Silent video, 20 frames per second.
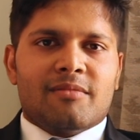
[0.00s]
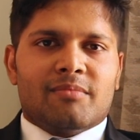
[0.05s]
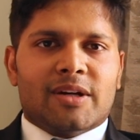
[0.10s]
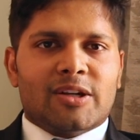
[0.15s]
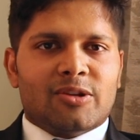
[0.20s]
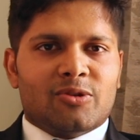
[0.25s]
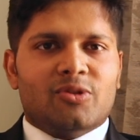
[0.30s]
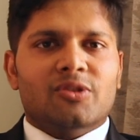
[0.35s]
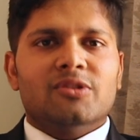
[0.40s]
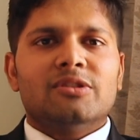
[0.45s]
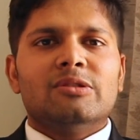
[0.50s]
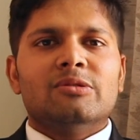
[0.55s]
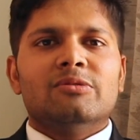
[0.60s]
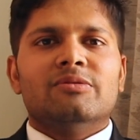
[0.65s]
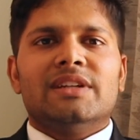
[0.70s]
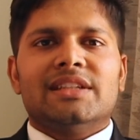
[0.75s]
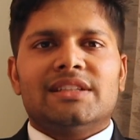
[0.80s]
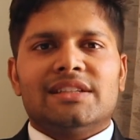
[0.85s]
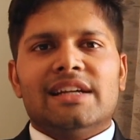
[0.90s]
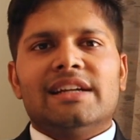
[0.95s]
But those
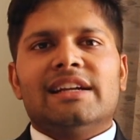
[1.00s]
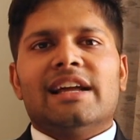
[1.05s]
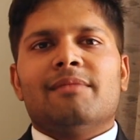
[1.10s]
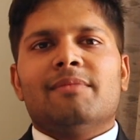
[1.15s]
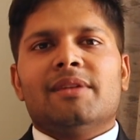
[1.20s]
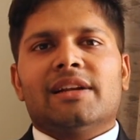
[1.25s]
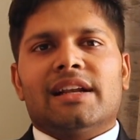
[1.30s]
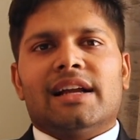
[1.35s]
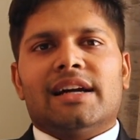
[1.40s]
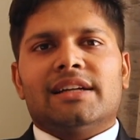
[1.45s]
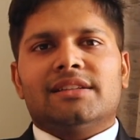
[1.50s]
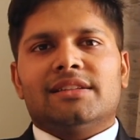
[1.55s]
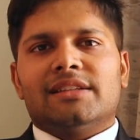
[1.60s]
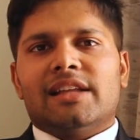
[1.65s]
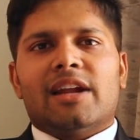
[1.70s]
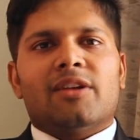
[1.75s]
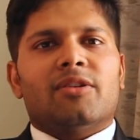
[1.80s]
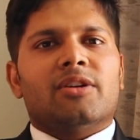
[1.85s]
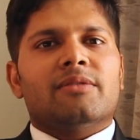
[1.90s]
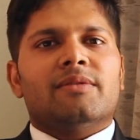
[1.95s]
who waste their time in class,
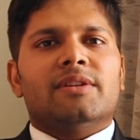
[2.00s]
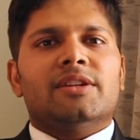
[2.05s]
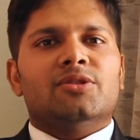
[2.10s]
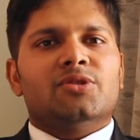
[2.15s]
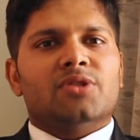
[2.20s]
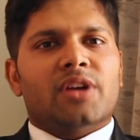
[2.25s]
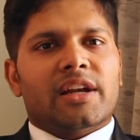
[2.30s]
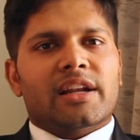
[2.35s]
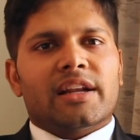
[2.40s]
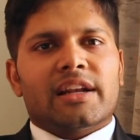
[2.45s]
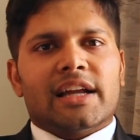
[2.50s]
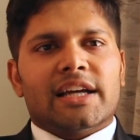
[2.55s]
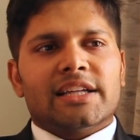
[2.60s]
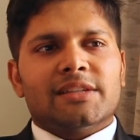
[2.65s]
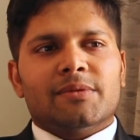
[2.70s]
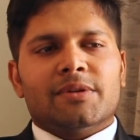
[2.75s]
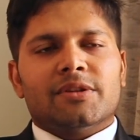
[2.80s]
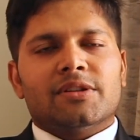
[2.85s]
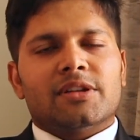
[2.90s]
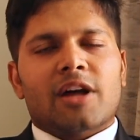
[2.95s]
they are not even enjoying
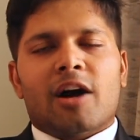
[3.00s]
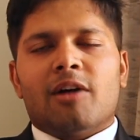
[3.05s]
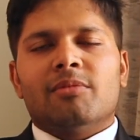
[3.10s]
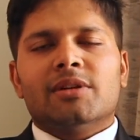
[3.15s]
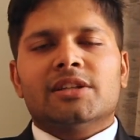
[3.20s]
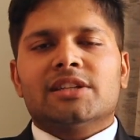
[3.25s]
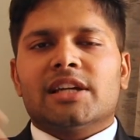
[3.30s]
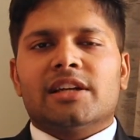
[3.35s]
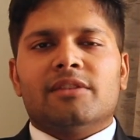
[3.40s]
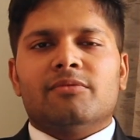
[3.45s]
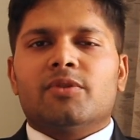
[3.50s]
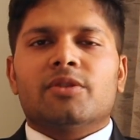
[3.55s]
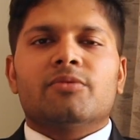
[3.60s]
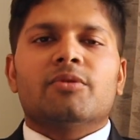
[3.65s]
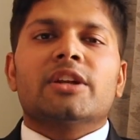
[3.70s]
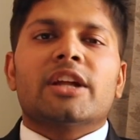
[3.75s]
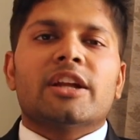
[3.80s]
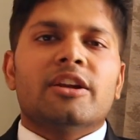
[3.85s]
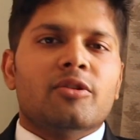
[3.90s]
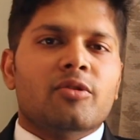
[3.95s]
class, because
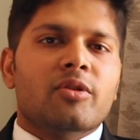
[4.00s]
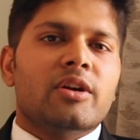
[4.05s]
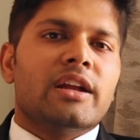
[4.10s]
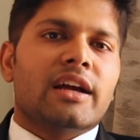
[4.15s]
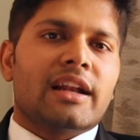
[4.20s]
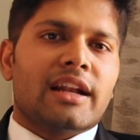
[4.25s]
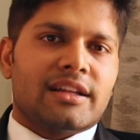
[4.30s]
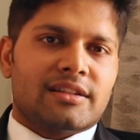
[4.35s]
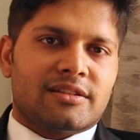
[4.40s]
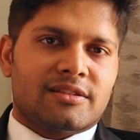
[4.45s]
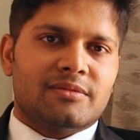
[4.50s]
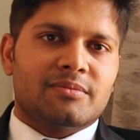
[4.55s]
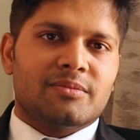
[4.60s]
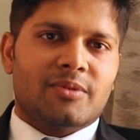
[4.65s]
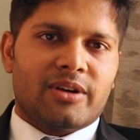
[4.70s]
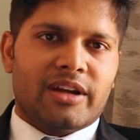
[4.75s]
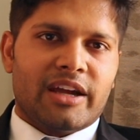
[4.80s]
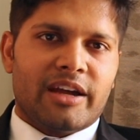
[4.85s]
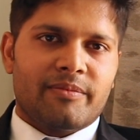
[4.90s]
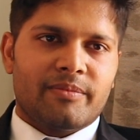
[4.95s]
what can you do in a class?
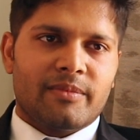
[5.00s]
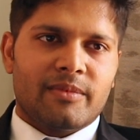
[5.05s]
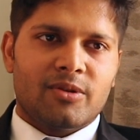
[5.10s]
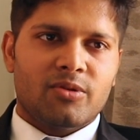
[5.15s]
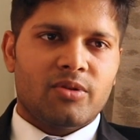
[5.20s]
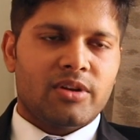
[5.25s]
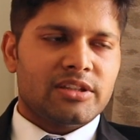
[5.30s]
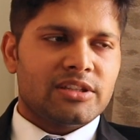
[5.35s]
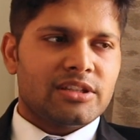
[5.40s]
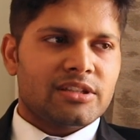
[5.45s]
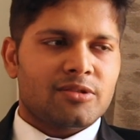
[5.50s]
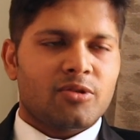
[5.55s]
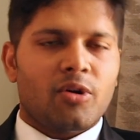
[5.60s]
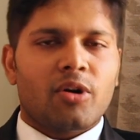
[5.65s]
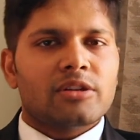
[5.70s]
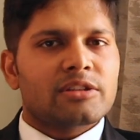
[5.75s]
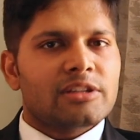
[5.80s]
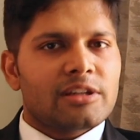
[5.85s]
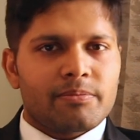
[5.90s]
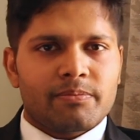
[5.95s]
Okay, you can just
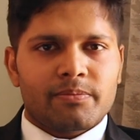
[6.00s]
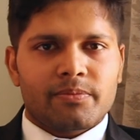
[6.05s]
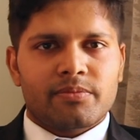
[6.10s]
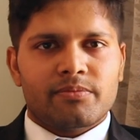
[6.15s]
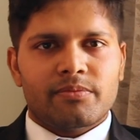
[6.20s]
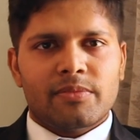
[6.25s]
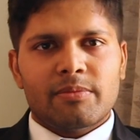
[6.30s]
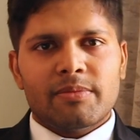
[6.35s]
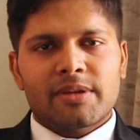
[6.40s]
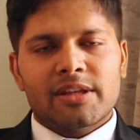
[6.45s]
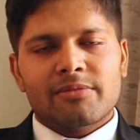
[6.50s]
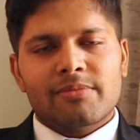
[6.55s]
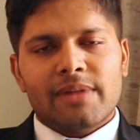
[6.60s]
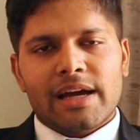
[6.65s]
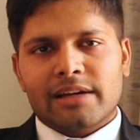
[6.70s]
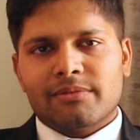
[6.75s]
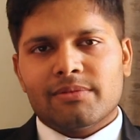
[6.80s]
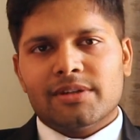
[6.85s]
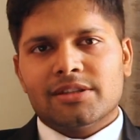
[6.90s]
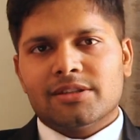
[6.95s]
gossip maybe in the
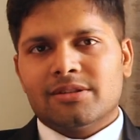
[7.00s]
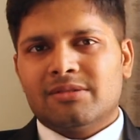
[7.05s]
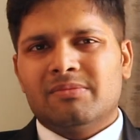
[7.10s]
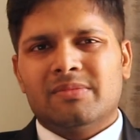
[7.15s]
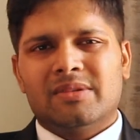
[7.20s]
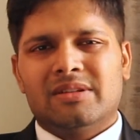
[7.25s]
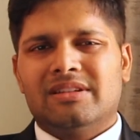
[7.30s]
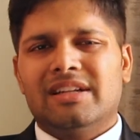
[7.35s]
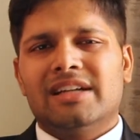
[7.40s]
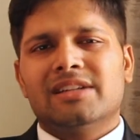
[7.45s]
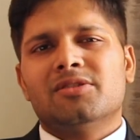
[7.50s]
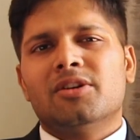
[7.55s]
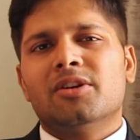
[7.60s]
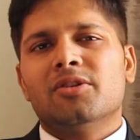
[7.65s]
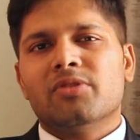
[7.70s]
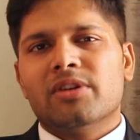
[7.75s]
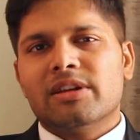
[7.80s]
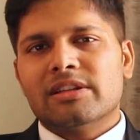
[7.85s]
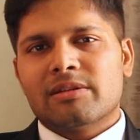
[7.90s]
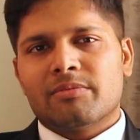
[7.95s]
back bench, but that's
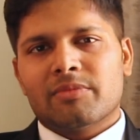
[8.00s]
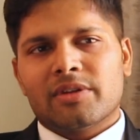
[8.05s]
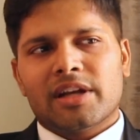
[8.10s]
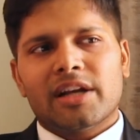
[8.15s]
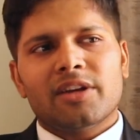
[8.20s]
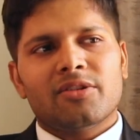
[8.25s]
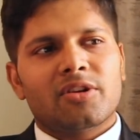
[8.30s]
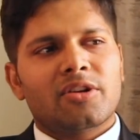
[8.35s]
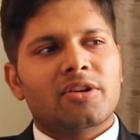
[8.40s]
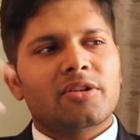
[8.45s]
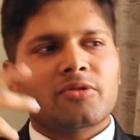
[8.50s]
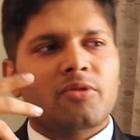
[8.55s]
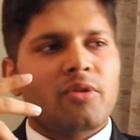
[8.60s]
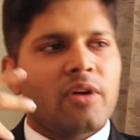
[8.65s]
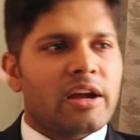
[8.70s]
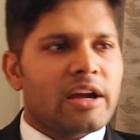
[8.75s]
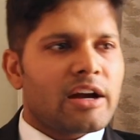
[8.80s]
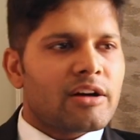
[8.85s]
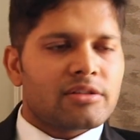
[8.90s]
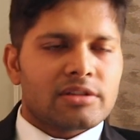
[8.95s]
not doing something, right? You're not
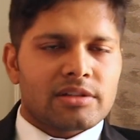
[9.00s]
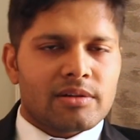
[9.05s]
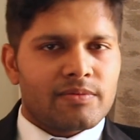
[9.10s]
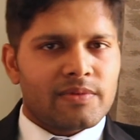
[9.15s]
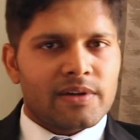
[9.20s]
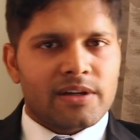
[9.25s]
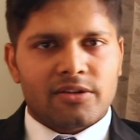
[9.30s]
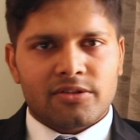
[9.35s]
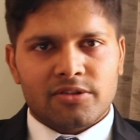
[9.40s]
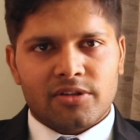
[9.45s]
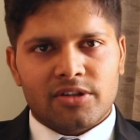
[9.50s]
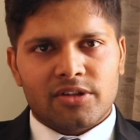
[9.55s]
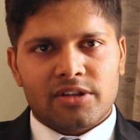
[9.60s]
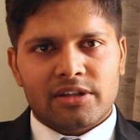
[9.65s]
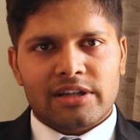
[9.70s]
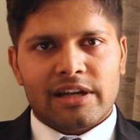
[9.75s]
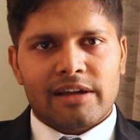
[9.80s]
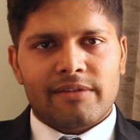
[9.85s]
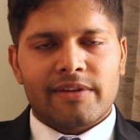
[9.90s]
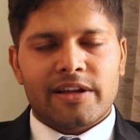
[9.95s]
going out somewhere, or you're
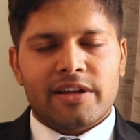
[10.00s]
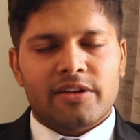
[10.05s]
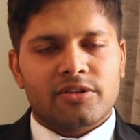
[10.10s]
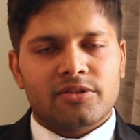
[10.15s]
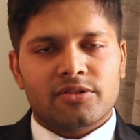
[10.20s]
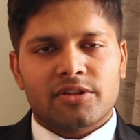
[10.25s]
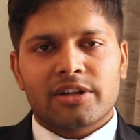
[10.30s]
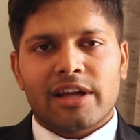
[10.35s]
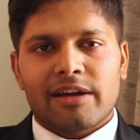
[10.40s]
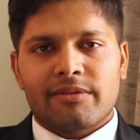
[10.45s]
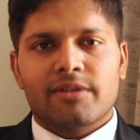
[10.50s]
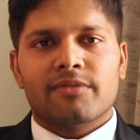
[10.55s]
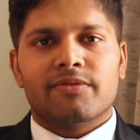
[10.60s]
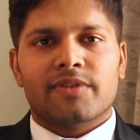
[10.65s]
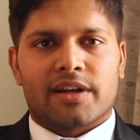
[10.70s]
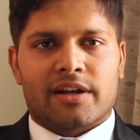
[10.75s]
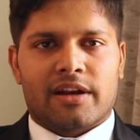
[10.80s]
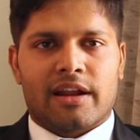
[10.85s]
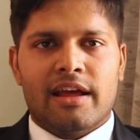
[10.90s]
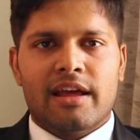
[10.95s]
not traveling, or you're not having
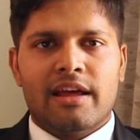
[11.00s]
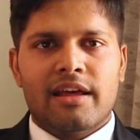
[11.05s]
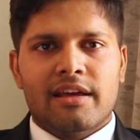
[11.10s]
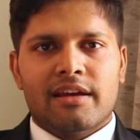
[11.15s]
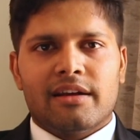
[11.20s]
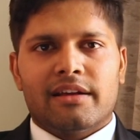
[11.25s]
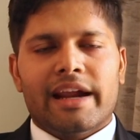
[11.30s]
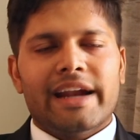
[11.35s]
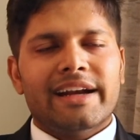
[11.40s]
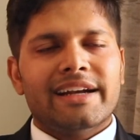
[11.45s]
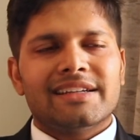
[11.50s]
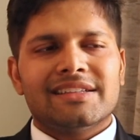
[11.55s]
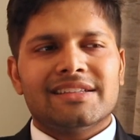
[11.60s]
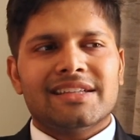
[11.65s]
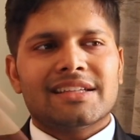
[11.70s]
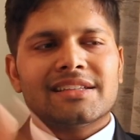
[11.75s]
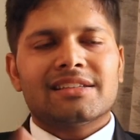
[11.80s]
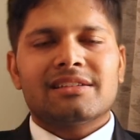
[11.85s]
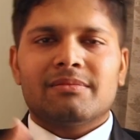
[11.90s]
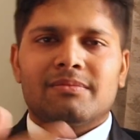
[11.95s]
fun, right? It's
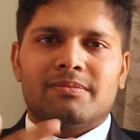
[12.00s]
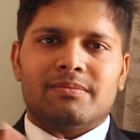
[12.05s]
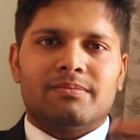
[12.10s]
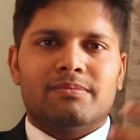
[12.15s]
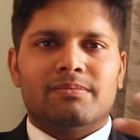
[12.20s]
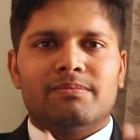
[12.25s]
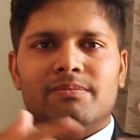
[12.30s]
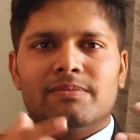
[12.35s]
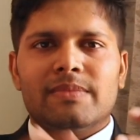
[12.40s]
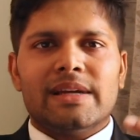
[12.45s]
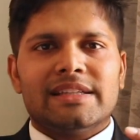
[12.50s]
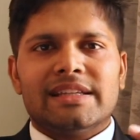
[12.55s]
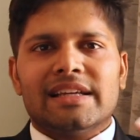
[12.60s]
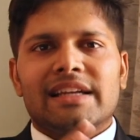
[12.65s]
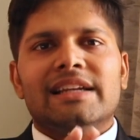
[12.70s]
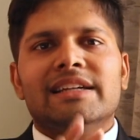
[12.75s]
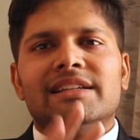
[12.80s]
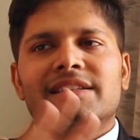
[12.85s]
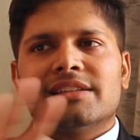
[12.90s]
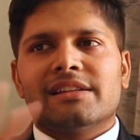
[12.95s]
just
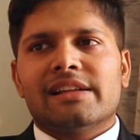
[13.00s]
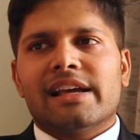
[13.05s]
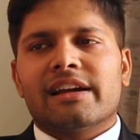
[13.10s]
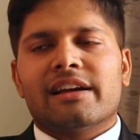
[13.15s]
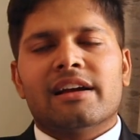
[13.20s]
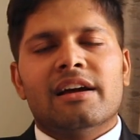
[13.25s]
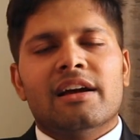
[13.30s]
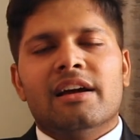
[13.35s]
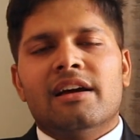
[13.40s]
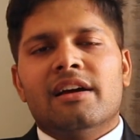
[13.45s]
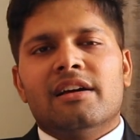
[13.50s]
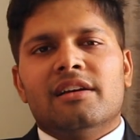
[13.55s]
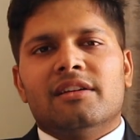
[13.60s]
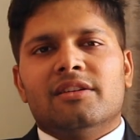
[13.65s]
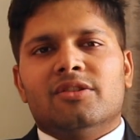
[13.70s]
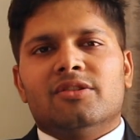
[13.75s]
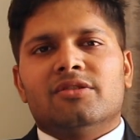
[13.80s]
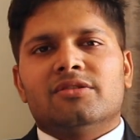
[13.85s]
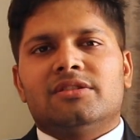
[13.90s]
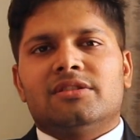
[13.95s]
basically it's like,
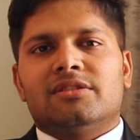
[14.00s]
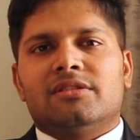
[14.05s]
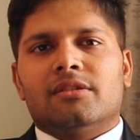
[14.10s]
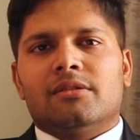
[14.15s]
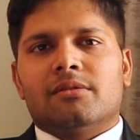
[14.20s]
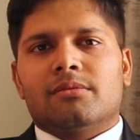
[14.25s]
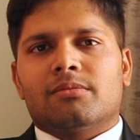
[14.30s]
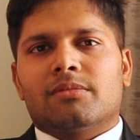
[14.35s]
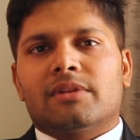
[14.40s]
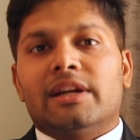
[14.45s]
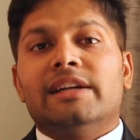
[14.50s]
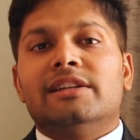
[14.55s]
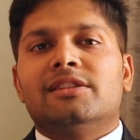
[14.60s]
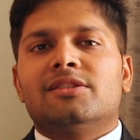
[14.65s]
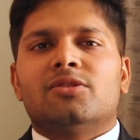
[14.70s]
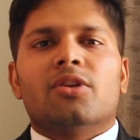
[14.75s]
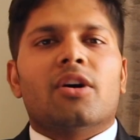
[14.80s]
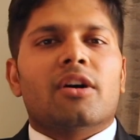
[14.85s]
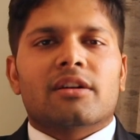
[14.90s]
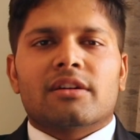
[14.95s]
you know,
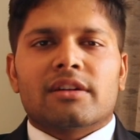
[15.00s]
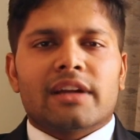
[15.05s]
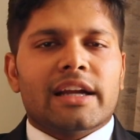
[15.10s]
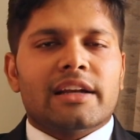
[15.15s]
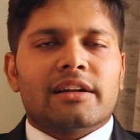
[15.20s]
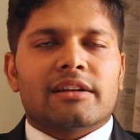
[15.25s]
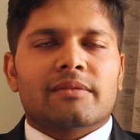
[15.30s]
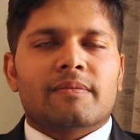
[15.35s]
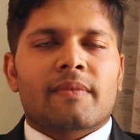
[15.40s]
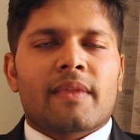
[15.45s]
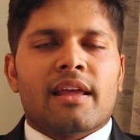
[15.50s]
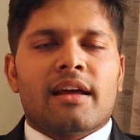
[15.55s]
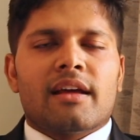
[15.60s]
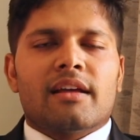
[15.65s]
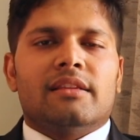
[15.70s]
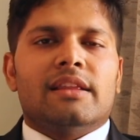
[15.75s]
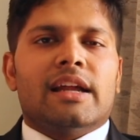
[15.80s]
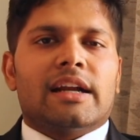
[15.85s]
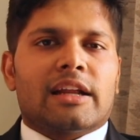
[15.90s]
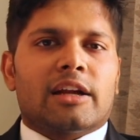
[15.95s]
kids talk, right?
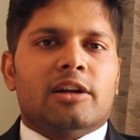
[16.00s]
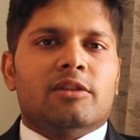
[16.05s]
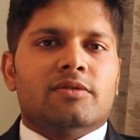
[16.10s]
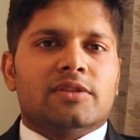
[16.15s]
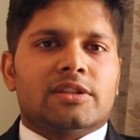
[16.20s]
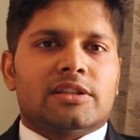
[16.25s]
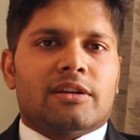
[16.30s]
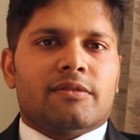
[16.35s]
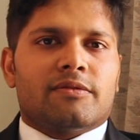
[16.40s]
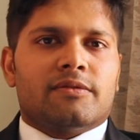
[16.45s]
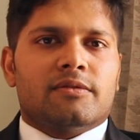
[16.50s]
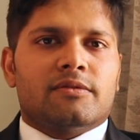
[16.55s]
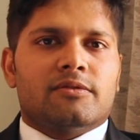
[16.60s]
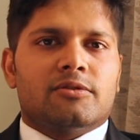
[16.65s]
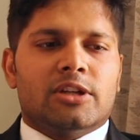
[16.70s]
That kind of a stuff.